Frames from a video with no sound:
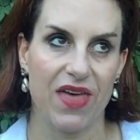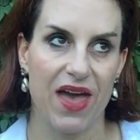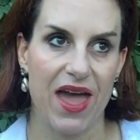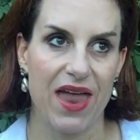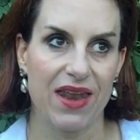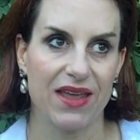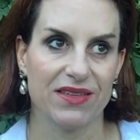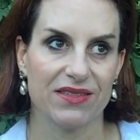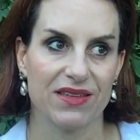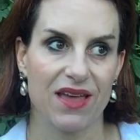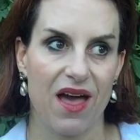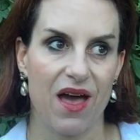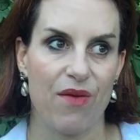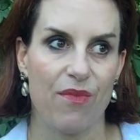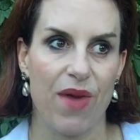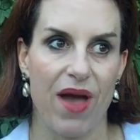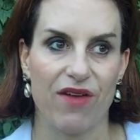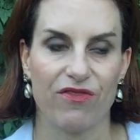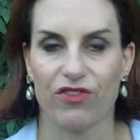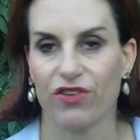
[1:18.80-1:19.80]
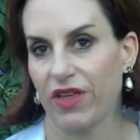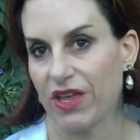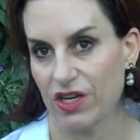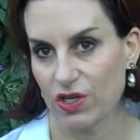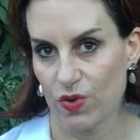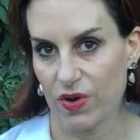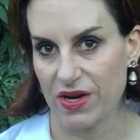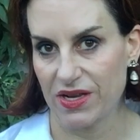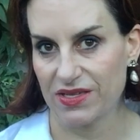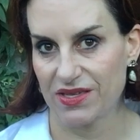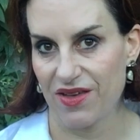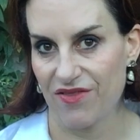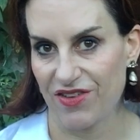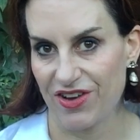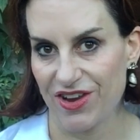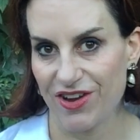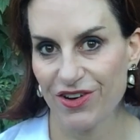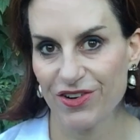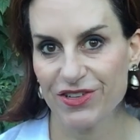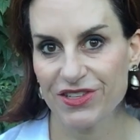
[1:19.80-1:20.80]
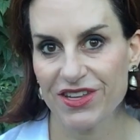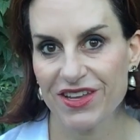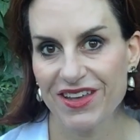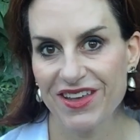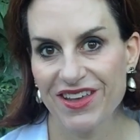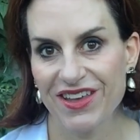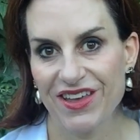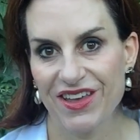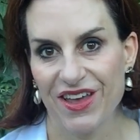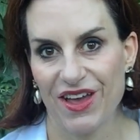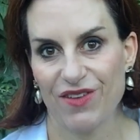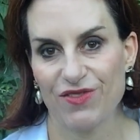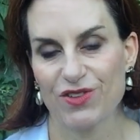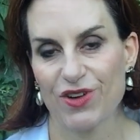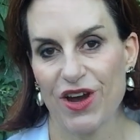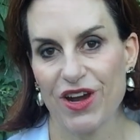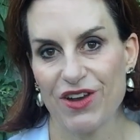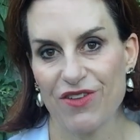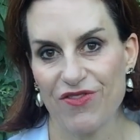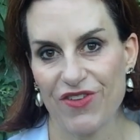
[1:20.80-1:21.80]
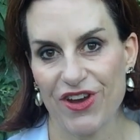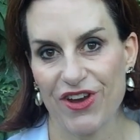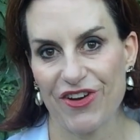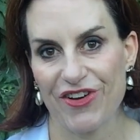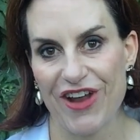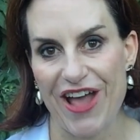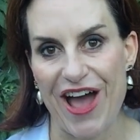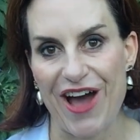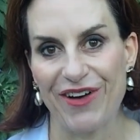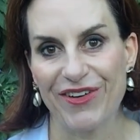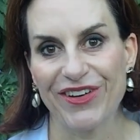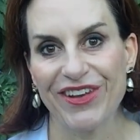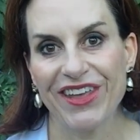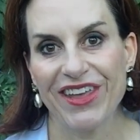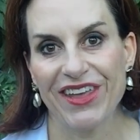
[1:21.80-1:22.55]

that has come after like 27 years of trying to figure it out.